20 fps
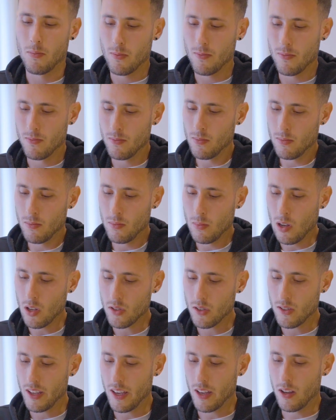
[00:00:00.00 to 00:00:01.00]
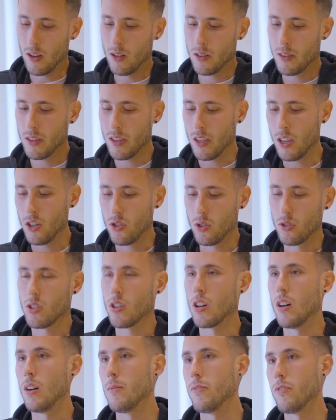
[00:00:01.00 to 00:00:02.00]
mostly all the issues
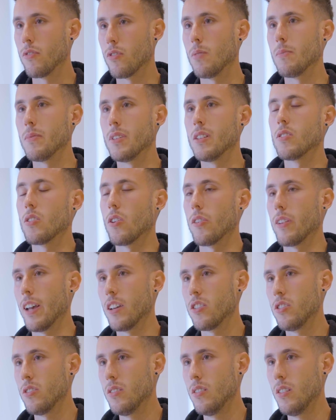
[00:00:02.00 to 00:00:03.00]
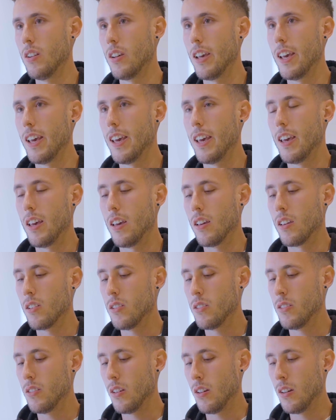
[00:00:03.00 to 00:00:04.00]
come from this connection,
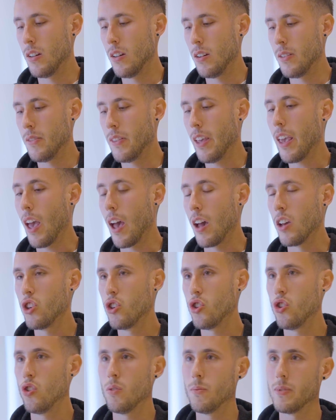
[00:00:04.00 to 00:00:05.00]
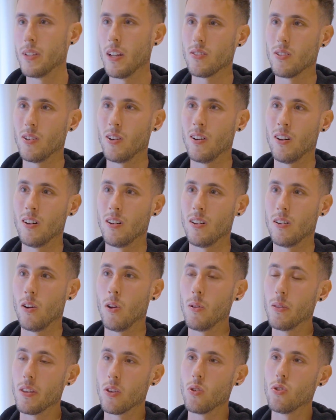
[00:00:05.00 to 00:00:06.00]
because they assume that
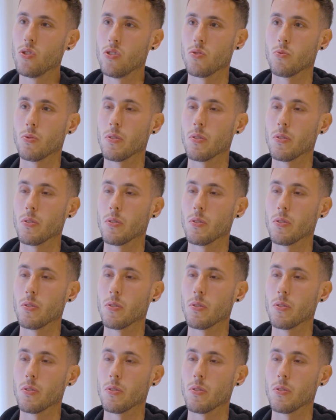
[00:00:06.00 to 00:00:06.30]
only users